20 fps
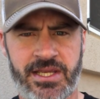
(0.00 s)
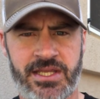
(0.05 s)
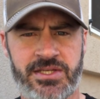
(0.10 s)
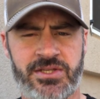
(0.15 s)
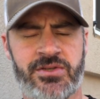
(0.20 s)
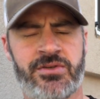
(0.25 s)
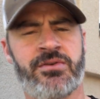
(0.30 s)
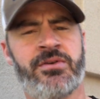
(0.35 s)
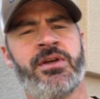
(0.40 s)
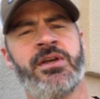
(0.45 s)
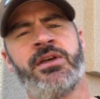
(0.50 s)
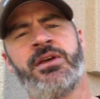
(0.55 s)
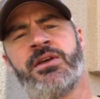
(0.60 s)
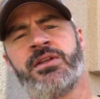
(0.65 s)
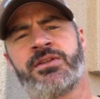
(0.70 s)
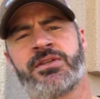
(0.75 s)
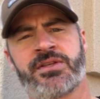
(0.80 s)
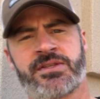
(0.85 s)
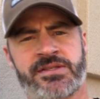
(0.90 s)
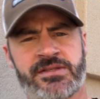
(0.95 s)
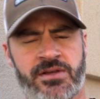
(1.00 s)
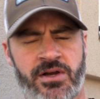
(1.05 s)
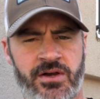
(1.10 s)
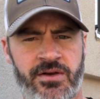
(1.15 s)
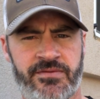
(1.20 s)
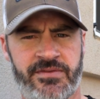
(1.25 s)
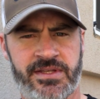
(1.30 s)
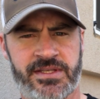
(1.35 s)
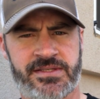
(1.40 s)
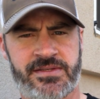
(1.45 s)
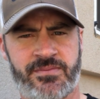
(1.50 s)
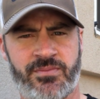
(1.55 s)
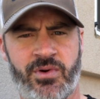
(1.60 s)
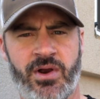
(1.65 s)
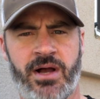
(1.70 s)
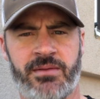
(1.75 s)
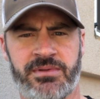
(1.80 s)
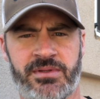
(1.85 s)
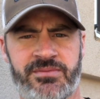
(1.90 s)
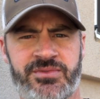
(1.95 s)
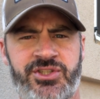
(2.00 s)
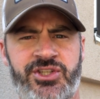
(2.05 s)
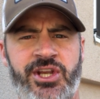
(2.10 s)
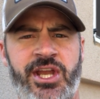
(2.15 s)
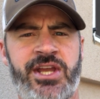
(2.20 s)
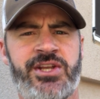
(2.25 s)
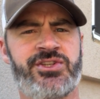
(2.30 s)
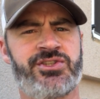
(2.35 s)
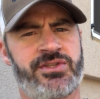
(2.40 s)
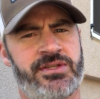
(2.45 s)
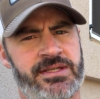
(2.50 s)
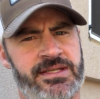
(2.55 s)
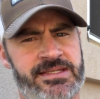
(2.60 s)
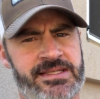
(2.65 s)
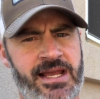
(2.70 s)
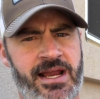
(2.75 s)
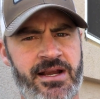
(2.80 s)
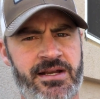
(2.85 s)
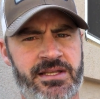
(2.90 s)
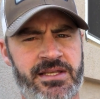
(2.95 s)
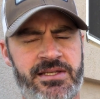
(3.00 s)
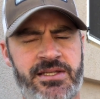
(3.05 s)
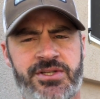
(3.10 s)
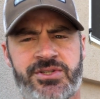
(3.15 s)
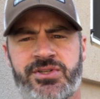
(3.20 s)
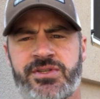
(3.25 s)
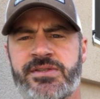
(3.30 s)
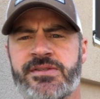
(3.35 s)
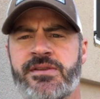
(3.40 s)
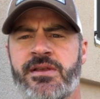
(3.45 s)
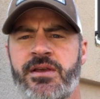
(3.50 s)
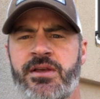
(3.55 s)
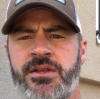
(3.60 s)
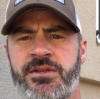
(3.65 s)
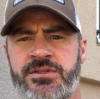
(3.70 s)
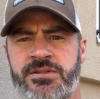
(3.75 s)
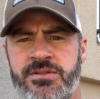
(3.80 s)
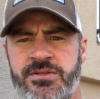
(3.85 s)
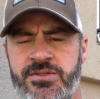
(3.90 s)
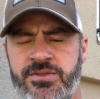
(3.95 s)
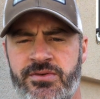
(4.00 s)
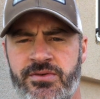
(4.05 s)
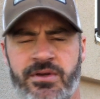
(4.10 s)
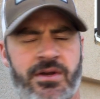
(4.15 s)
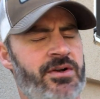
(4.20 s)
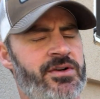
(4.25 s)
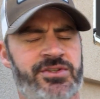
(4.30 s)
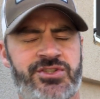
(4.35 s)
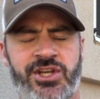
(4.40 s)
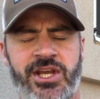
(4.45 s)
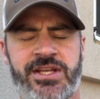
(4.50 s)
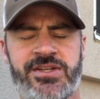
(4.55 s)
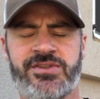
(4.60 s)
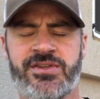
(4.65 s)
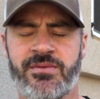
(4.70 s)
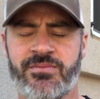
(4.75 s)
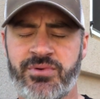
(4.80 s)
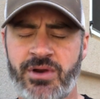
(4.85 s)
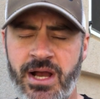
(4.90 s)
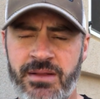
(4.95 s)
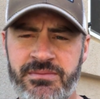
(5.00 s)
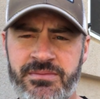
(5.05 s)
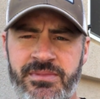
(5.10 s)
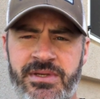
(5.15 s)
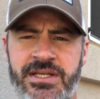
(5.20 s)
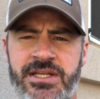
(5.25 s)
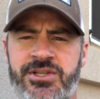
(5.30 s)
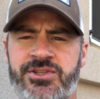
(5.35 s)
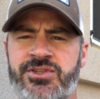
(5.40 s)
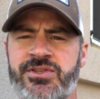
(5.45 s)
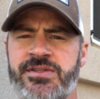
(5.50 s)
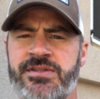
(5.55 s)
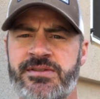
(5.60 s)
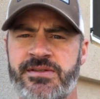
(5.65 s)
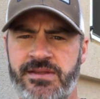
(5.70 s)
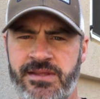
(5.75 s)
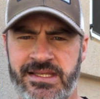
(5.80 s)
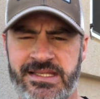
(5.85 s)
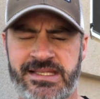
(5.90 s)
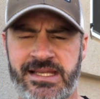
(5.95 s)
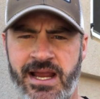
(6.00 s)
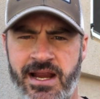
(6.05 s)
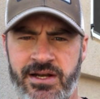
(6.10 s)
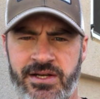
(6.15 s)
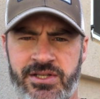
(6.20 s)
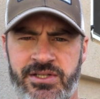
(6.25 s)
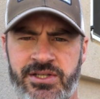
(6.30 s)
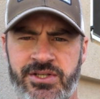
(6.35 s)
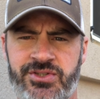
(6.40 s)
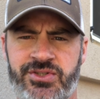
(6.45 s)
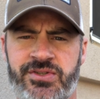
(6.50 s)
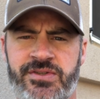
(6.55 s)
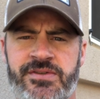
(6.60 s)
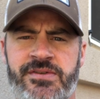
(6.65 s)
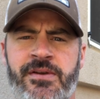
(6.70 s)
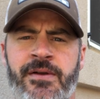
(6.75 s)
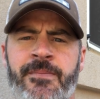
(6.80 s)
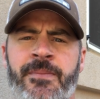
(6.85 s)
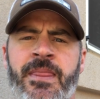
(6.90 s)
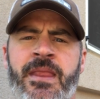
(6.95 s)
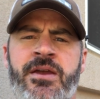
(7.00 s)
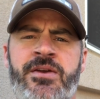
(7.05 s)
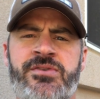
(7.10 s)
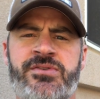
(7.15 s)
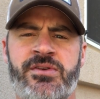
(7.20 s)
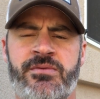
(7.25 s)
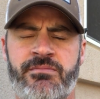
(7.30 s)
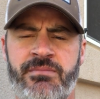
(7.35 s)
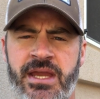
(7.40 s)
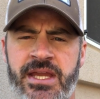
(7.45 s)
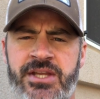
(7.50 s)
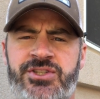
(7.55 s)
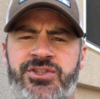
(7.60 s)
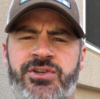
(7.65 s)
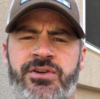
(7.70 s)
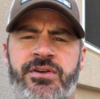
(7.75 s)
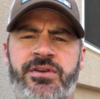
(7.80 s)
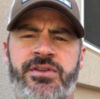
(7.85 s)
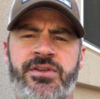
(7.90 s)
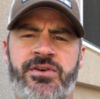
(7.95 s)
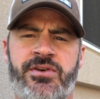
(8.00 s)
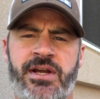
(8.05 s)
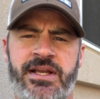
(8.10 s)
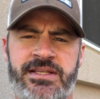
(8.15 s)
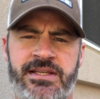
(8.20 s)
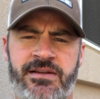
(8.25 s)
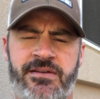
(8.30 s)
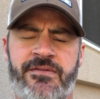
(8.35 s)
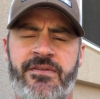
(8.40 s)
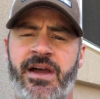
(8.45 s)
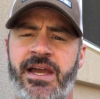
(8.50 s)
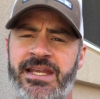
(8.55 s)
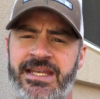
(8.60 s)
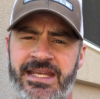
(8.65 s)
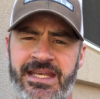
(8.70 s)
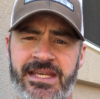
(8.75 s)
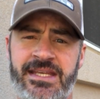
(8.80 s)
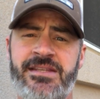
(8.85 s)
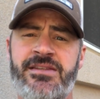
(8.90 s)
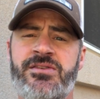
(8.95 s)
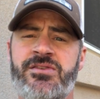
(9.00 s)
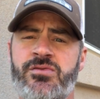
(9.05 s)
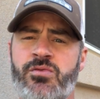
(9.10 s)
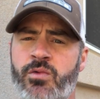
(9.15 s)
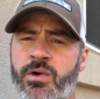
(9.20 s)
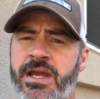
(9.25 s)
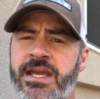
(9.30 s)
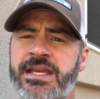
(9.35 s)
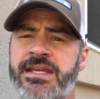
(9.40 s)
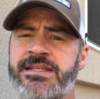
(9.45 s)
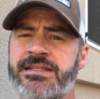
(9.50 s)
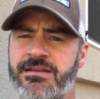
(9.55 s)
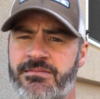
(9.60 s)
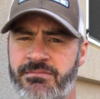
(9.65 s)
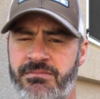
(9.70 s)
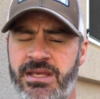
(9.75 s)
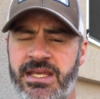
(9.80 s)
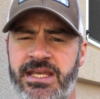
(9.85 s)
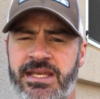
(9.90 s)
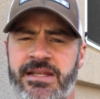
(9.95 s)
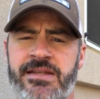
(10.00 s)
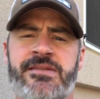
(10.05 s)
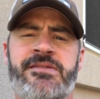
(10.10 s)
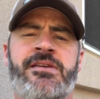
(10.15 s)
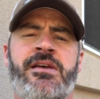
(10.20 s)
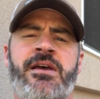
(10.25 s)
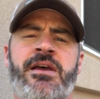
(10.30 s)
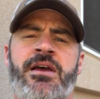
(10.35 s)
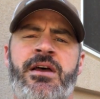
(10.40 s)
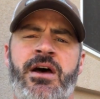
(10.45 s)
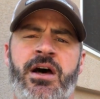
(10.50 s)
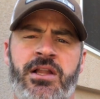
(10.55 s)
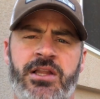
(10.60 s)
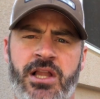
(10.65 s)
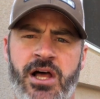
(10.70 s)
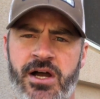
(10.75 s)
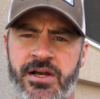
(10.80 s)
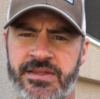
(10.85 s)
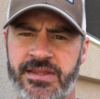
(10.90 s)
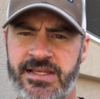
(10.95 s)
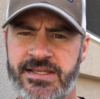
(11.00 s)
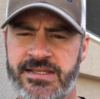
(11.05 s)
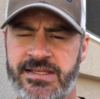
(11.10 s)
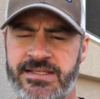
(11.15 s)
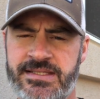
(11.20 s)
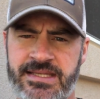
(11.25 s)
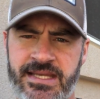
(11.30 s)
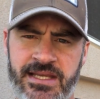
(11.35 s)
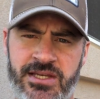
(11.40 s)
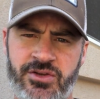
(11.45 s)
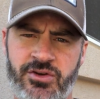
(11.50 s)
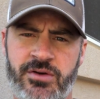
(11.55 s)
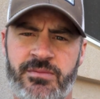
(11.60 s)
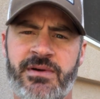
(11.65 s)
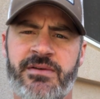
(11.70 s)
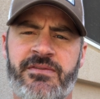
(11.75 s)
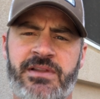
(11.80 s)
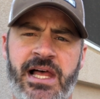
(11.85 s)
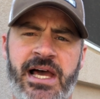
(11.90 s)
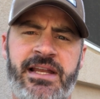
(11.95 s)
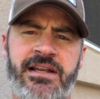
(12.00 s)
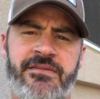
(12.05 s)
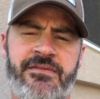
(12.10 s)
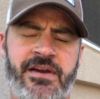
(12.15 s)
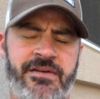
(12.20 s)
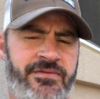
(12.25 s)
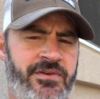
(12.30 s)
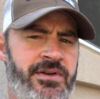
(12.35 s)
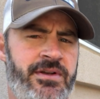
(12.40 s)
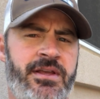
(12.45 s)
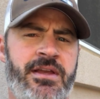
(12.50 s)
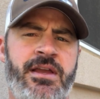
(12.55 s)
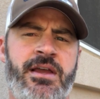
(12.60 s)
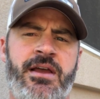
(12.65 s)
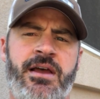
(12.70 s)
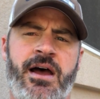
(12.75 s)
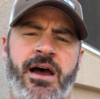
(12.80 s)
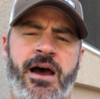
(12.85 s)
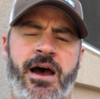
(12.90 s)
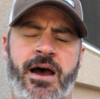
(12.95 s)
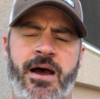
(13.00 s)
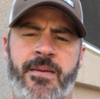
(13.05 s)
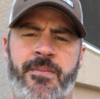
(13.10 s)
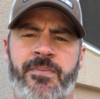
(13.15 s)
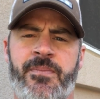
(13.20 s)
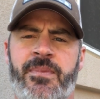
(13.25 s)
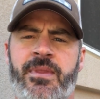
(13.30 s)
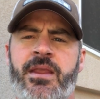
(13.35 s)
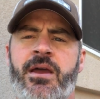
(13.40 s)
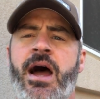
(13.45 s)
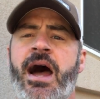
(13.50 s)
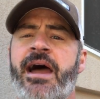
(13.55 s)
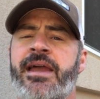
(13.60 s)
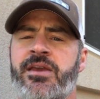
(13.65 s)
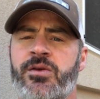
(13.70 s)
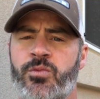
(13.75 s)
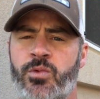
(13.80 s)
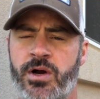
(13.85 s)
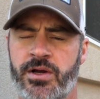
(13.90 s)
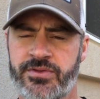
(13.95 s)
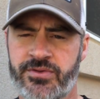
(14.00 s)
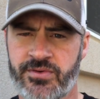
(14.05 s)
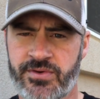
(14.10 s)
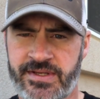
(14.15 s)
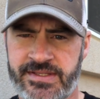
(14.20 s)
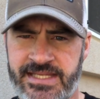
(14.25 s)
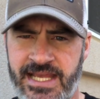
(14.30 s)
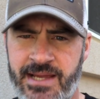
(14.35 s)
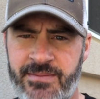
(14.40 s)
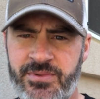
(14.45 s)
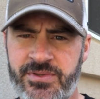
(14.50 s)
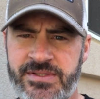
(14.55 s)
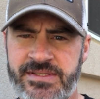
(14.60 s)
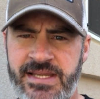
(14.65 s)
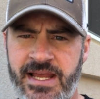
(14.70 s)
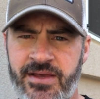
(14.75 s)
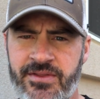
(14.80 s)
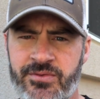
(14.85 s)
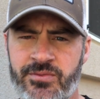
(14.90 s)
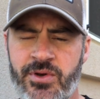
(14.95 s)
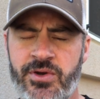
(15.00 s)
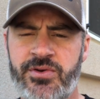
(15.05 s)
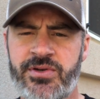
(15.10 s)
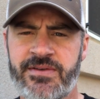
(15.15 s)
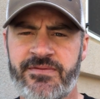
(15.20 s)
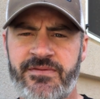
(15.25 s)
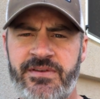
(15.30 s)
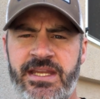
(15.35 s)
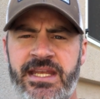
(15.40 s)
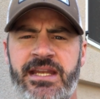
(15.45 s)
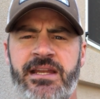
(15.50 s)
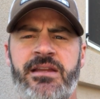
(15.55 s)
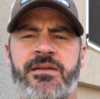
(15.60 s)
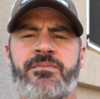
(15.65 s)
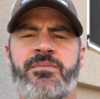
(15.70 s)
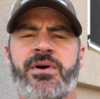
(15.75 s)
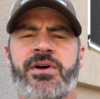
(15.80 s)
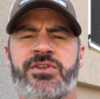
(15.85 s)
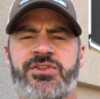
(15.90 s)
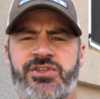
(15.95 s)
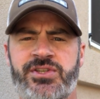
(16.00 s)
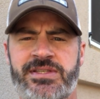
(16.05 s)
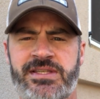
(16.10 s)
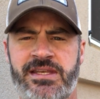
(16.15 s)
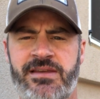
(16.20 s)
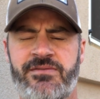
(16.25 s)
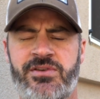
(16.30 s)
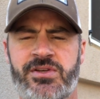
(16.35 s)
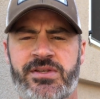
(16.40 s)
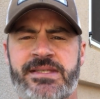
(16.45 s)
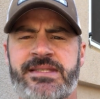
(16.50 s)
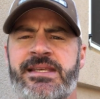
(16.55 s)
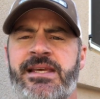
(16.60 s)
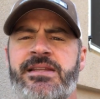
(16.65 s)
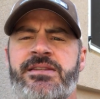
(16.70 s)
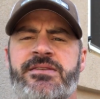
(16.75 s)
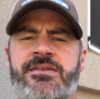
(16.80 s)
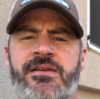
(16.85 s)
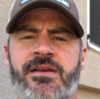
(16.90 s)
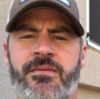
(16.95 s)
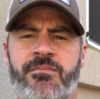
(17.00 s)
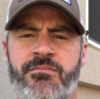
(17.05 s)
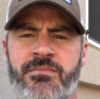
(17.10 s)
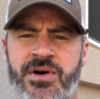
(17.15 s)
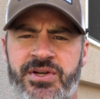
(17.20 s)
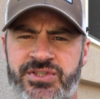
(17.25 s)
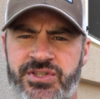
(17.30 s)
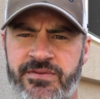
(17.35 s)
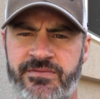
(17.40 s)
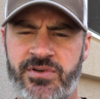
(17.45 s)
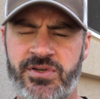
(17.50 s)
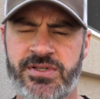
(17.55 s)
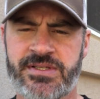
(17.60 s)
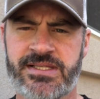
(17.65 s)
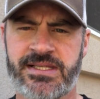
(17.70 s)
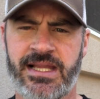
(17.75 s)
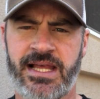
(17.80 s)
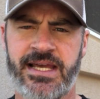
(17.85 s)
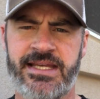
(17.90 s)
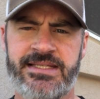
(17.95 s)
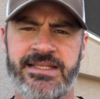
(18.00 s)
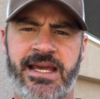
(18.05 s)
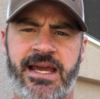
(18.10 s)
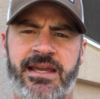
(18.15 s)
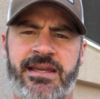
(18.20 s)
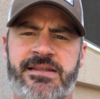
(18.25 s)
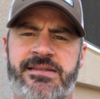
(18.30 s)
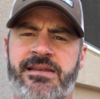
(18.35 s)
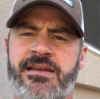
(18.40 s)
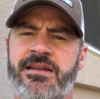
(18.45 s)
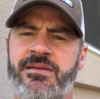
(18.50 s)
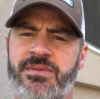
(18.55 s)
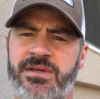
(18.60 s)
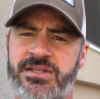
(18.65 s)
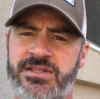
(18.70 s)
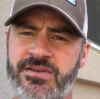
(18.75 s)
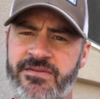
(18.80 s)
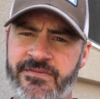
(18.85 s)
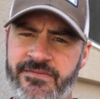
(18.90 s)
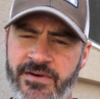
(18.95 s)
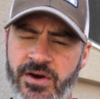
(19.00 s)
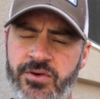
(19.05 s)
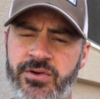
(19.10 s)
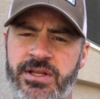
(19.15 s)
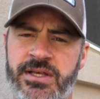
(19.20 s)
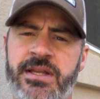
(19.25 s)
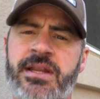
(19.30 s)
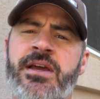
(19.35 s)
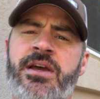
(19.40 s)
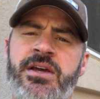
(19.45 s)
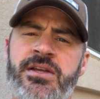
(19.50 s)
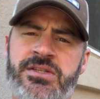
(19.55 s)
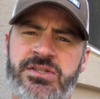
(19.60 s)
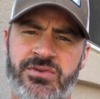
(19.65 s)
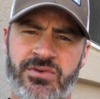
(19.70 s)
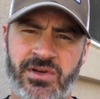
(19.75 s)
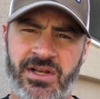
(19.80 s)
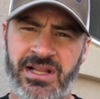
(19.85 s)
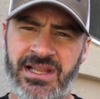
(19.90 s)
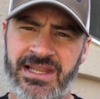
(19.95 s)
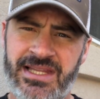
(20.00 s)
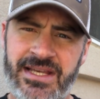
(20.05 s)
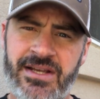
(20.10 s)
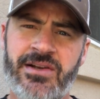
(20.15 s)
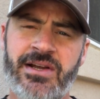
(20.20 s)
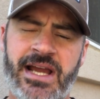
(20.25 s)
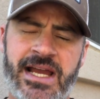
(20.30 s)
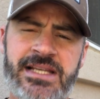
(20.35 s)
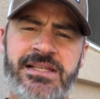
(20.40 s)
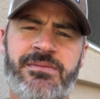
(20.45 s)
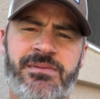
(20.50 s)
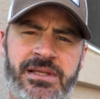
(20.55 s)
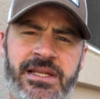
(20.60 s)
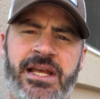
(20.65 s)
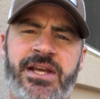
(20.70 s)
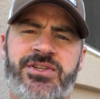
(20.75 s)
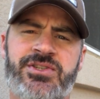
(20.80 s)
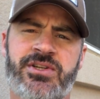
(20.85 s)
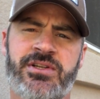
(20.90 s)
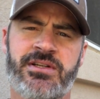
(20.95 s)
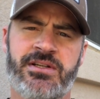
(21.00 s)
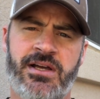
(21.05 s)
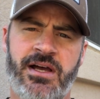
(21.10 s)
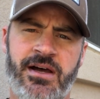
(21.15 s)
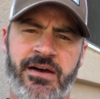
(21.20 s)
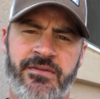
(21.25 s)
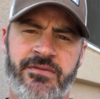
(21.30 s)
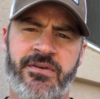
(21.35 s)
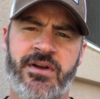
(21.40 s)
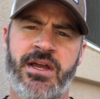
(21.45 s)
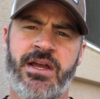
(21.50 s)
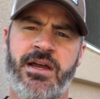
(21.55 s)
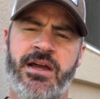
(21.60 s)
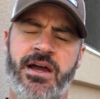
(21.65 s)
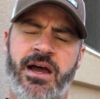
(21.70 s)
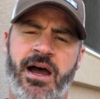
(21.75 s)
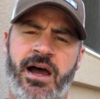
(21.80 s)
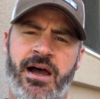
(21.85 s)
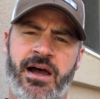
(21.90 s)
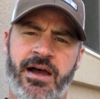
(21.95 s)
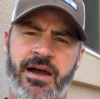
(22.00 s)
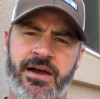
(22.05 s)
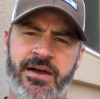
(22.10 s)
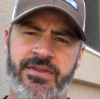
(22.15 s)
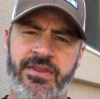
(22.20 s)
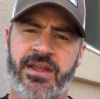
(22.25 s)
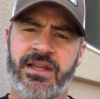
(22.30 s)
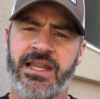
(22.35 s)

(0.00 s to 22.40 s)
can do to solve this problem, change the desired conditions or change the problem conditions to the desired conditions. So make sure you're identifying ends, ways, and means along this continuum of line of effort. I can walk through examples down the road if needed, but just give you a sense, much of your slide deck is going to be devoted to a clear explanation of the